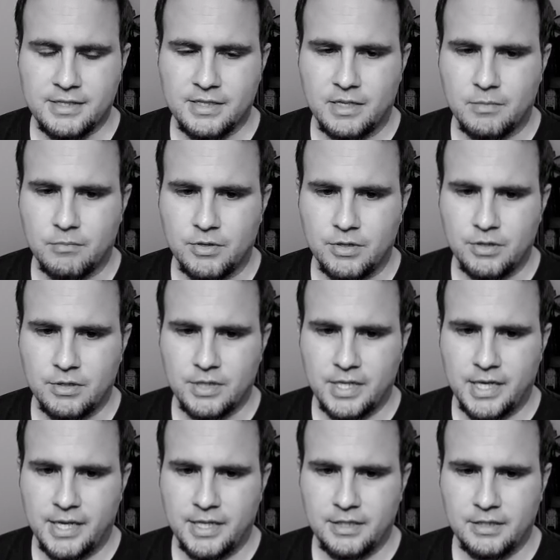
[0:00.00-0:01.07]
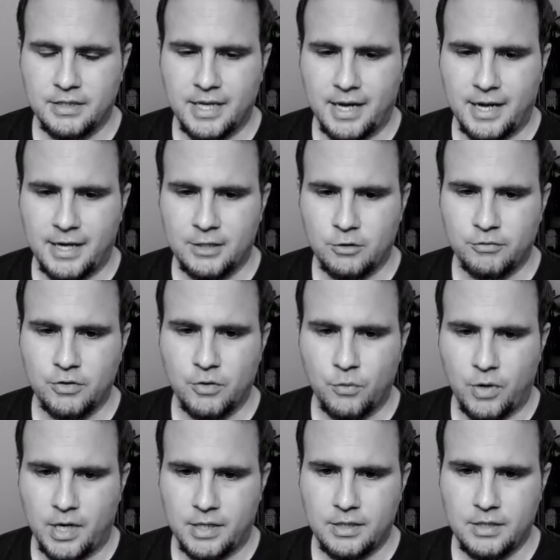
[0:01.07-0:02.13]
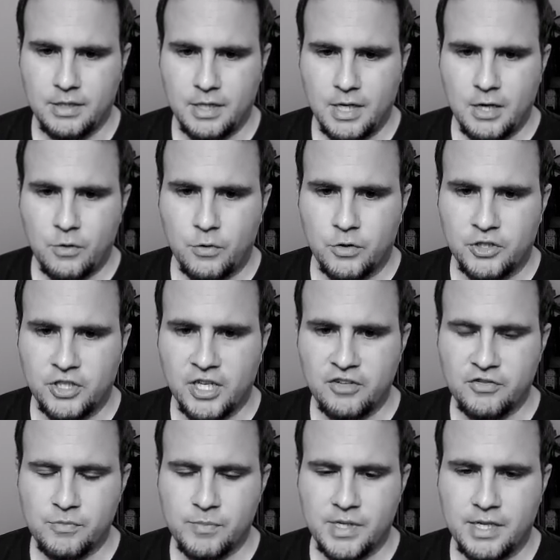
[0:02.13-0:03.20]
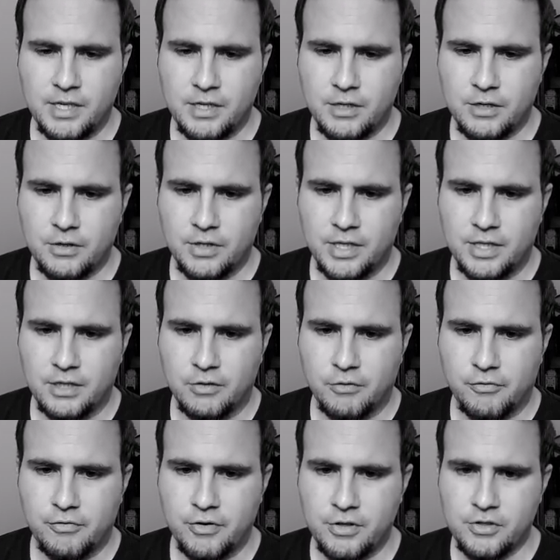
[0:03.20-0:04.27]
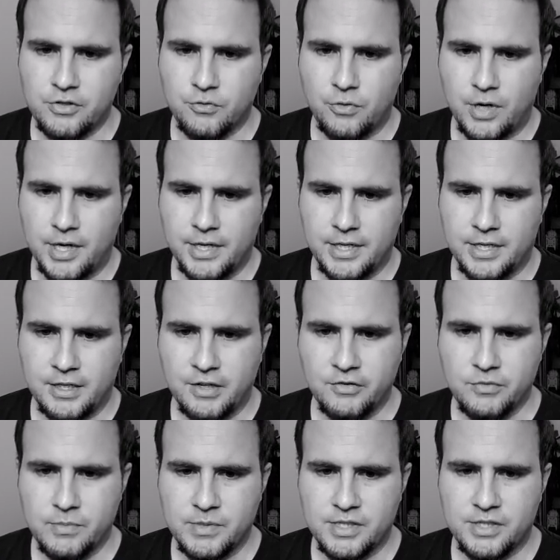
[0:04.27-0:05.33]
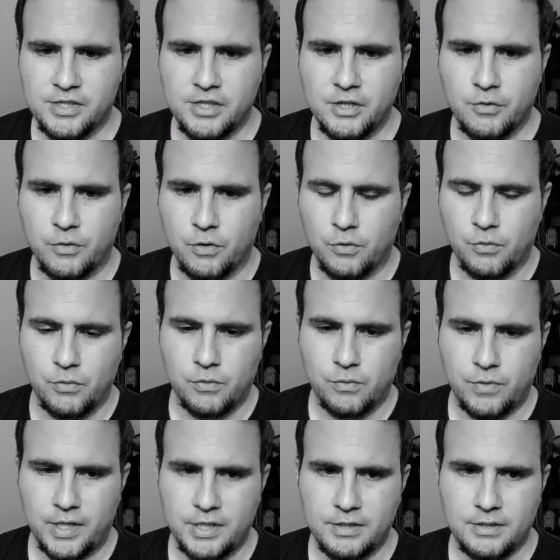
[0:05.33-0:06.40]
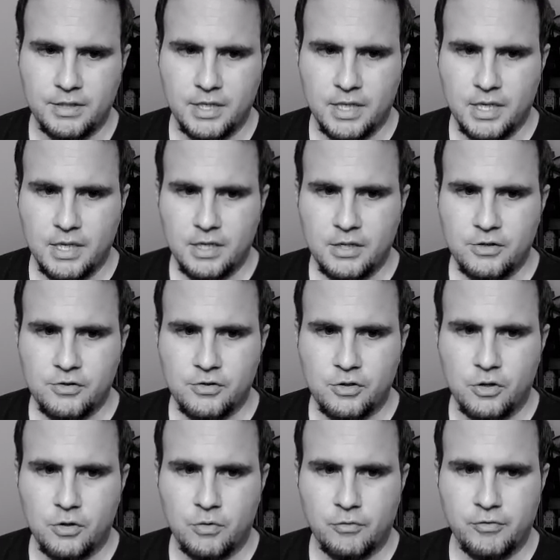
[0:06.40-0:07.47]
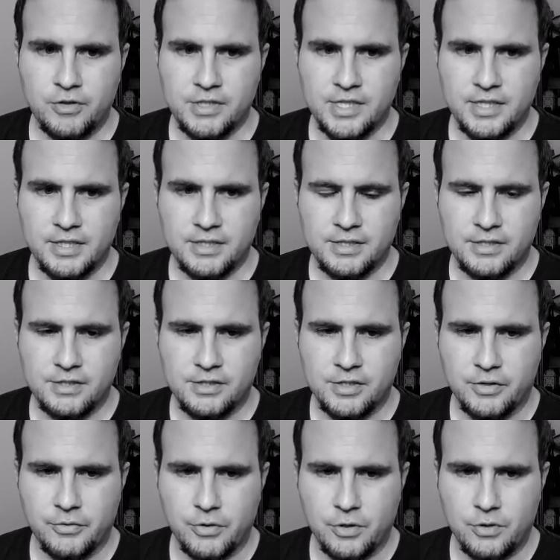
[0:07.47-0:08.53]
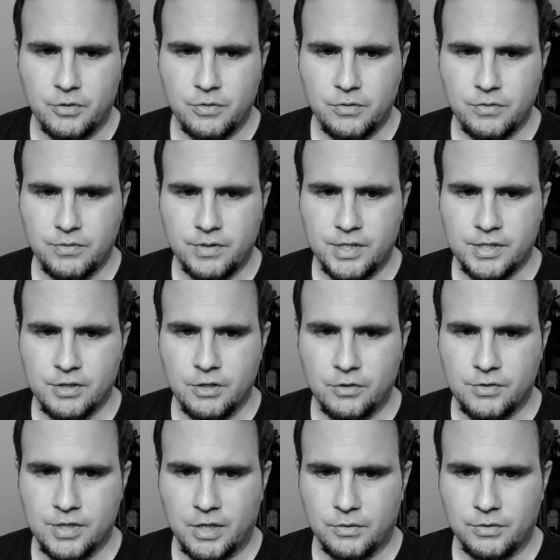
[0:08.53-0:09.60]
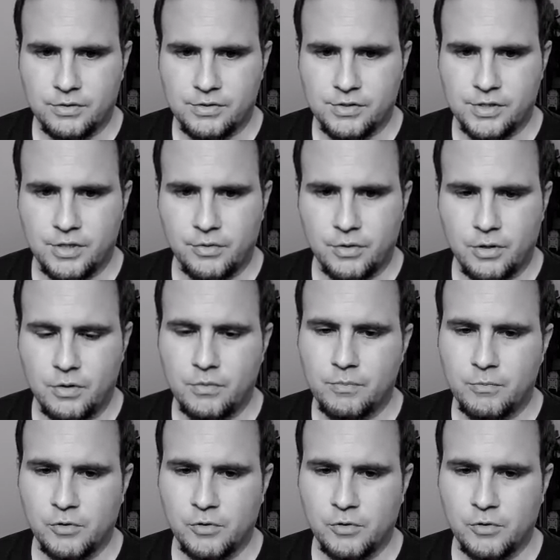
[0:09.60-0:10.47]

number and the height of the rung, which gives me here in the first run, it gives me 0, right? So first index is 0, this goes out 0,